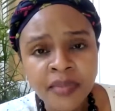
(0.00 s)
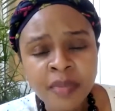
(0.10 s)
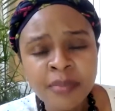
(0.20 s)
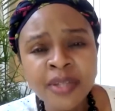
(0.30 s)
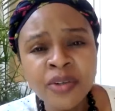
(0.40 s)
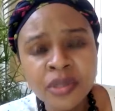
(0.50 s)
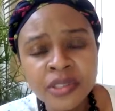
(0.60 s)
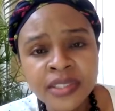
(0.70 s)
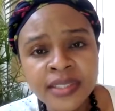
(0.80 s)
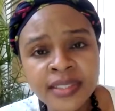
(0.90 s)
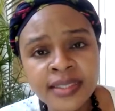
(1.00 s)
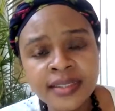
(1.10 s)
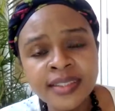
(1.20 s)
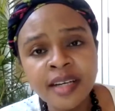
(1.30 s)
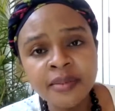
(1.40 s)
but not just
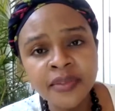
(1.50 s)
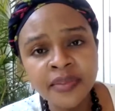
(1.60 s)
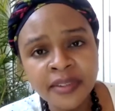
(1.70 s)
in terms of the